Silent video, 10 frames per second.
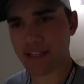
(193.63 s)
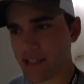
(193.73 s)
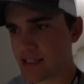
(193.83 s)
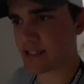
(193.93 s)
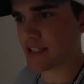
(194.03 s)
like
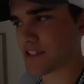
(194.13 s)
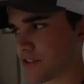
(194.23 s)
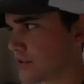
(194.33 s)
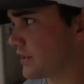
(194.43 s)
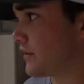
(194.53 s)
six
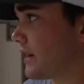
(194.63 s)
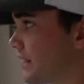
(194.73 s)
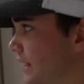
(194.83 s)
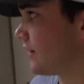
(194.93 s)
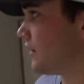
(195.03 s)
thirty right
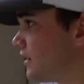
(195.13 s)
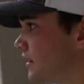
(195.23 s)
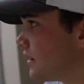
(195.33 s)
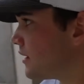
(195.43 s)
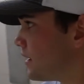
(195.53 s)
now.
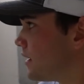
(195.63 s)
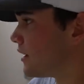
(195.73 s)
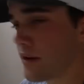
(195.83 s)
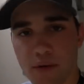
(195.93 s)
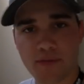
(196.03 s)

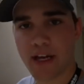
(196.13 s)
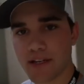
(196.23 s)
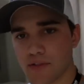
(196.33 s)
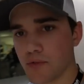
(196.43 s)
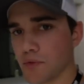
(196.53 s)
We've
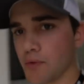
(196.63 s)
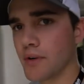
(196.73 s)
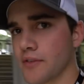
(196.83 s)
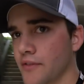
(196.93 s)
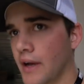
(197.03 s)
got
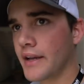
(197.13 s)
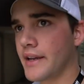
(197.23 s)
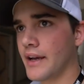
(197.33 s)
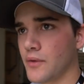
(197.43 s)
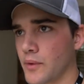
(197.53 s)
to find
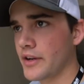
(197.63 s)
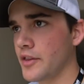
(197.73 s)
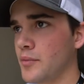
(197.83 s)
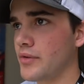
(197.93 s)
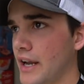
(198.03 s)
out where
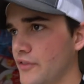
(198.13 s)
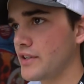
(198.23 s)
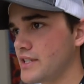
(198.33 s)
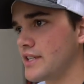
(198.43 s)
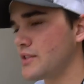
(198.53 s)
the
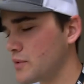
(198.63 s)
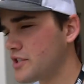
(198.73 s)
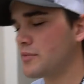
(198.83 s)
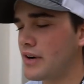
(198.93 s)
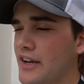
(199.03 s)
breakfast is. Where's
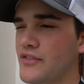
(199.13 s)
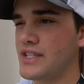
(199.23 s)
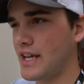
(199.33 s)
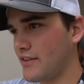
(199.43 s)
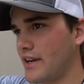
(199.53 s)
the
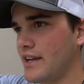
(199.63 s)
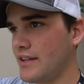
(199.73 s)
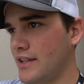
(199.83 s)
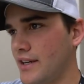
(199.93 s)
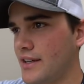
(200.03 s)
breakfast at? Right
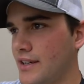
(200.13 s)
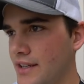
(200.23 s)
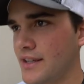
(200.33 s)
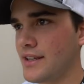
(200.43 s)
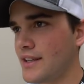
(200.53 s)
down there?
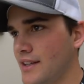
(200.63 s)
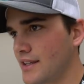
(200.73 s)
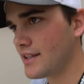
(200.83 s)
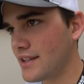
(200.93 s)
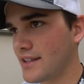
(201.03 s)
Yeah, just
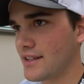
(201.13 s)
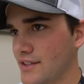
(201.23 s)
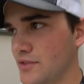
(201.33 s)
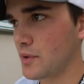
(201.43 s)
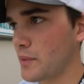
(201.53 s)
where we had,
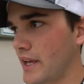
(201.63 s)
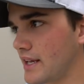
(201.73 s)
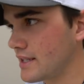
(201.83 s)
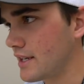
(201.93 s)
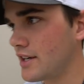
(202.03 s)
uh, where we
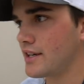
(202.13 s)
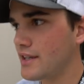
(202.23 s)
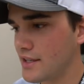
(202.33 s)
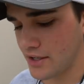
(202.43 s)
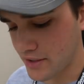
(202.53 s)
had dinner?
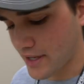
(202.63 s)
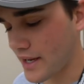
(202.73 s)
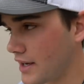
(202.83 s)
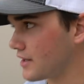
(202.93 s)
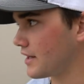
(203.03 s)

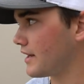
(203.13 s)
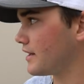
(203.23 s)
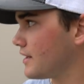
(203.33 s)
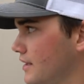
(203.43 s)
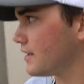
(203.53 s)
Okay, all right.
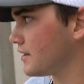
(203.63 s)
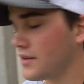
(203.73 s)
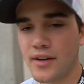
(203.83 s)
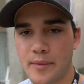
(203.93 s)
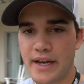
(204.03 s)

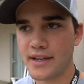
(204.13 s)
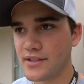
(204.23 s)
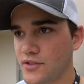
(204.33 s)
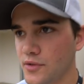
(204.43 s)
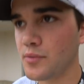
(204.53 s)
Well, I'm
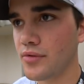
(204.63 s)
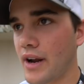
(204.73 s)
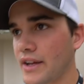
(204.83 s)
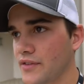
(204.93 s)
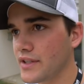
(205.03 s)
headed to
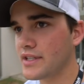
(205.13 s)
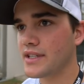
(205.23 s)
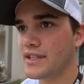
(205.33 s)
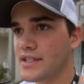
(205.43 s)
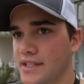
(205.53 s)

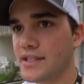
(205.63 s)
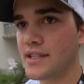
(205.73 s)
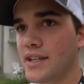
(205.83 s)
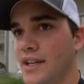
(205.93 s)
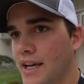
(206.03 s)
breakfast. This
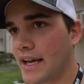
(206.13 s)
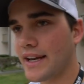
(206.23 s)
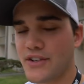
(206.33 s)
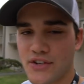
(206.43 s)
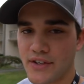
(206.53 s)
is, I
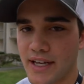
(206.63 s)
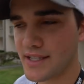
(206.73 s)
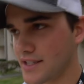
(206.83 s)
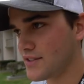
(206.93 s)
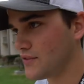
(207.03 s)
gotta show you
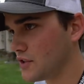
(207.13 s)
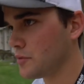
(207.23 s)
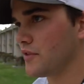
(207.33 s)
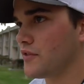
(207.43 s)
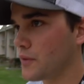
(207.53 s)
guys this
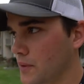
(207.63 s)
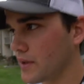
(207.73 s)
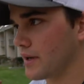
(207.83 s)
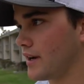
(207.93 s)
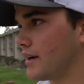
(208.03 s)
view
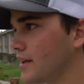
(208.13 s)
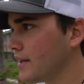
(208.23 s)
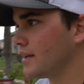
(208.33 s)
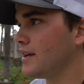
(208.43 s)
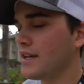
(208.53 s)
before, uh,
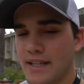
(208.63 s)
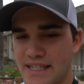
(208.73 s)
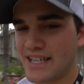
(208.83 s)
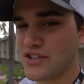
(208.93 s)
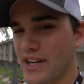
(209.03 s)

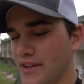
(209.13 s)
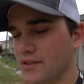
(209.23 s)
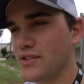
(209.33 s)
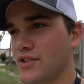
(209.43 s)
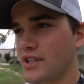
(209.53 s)
because yesterday
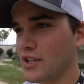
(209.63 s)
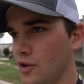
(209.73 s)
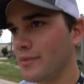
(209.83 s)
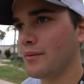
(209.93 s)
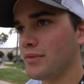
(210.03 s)
it was just a
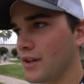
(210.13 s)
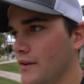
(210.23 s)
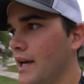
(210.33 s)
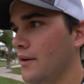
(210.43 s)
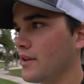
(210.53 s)
little bit
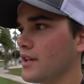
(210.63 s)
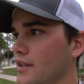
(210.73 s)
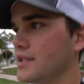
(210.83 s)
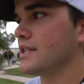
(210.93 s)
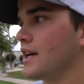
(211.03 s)
blown out with
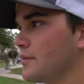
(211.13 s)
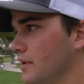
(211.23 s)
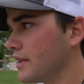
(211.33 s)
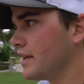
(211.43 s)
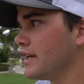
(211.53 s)
all the sun,
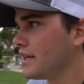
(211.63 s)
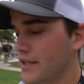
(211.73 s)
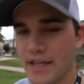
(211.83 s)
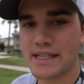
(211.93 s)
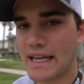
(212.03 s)
but
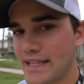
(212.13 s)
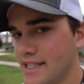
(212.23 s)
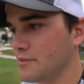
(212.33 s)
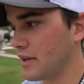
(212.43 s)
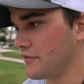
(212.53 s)
you guys gotta
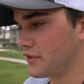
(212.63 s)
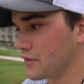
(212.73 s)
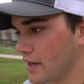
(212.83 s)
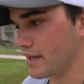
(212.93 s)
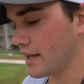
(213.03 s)
see my
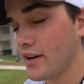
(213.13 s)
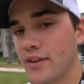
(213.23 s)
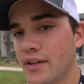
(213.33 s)
view right now.